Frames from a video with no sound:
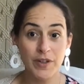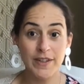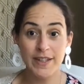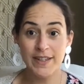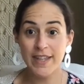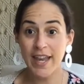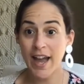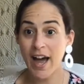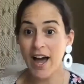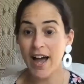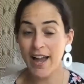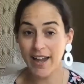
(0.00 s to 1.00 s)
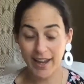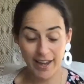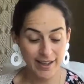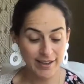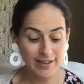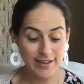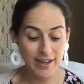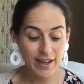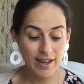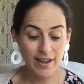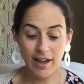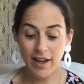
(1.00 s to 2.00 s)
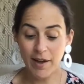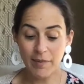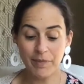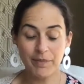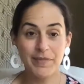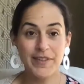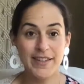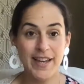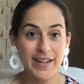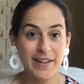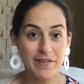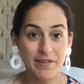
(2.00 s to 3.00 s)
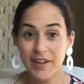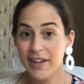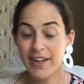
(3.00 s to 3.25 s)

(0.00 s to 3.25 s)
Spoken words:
just to say hi and just kind of,